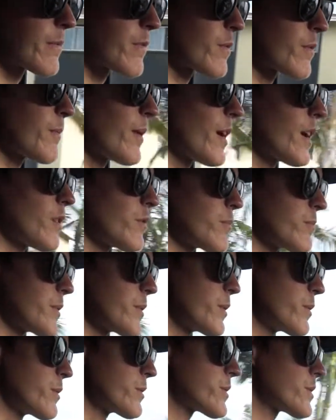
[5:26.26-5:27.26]
for mild
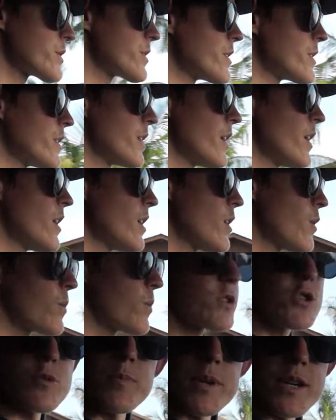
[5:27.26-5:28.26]
boost,
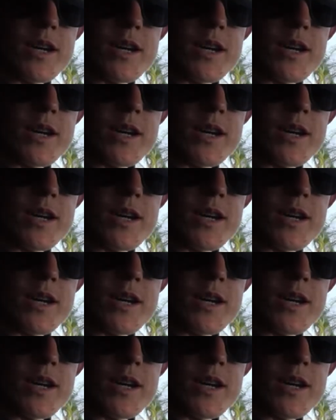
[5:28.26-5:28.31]
which will be